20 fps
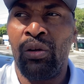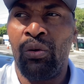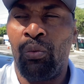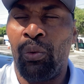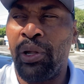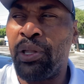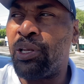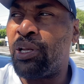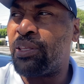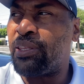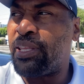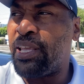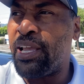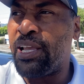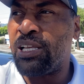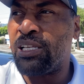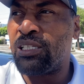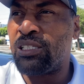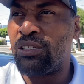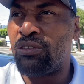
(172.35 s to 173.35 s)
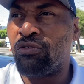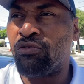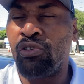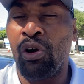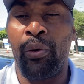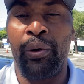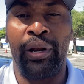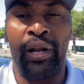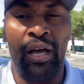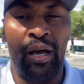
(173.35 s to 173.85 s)
one of the things
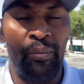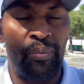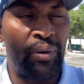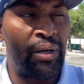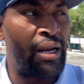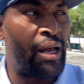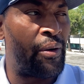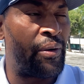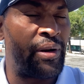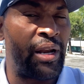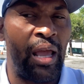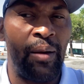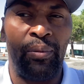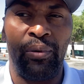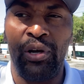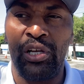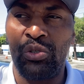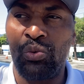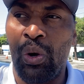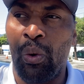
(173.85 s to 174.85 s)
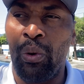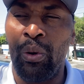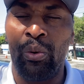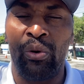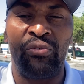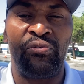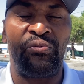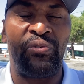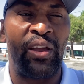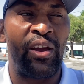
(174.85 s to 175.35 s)
growing up in our neighborhoods where we were
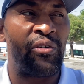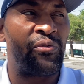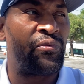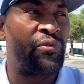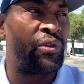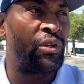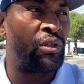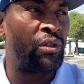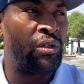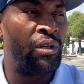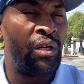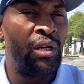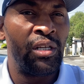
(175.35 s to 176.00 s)
fearful